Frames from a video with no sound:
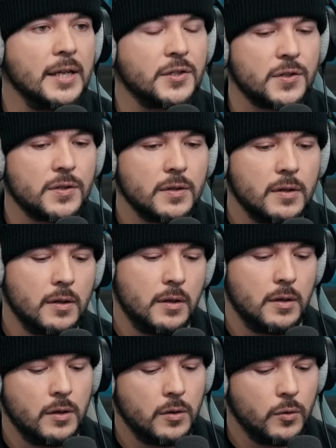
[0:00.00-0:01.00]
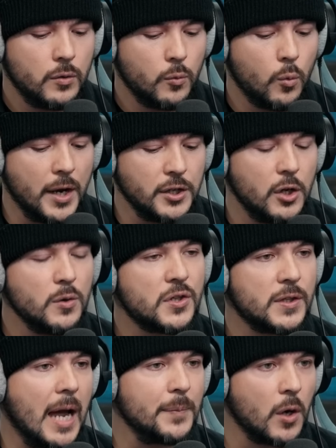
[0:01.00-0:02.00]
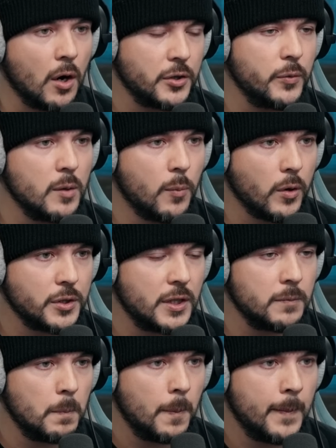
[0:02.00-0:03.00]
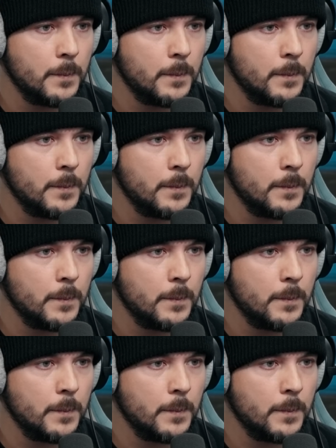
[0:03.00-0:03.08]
it's when you stopped arguing abortion,